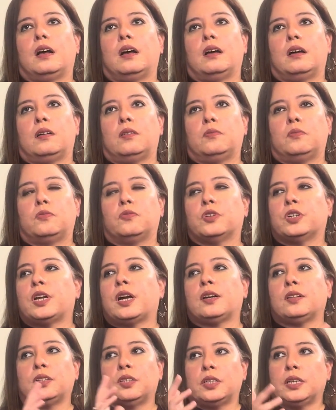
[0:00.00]
um, we're
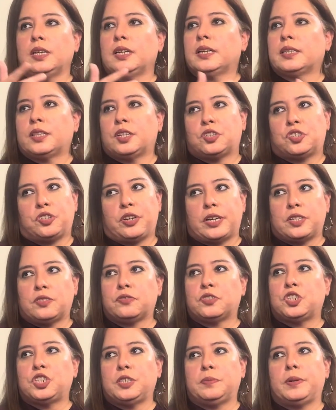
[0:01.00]
not looking at their
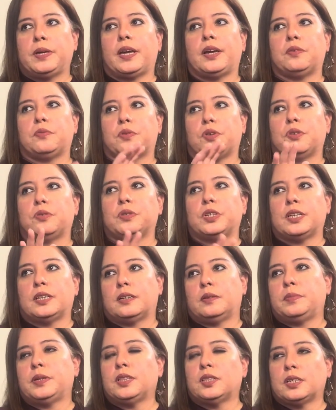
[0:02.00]
transfer GPA. We're only
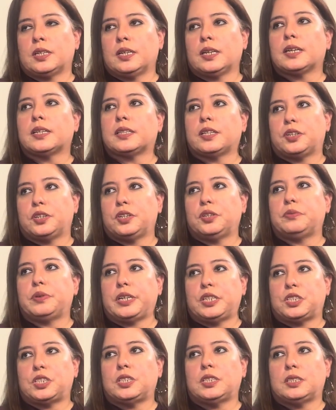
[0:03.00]
going to be looking at their
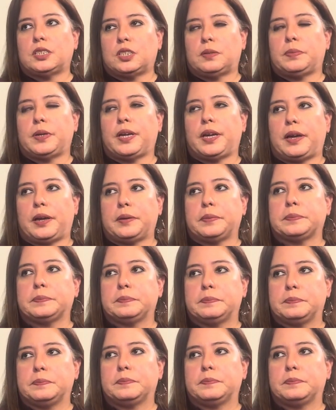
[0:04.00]
UHD GPA.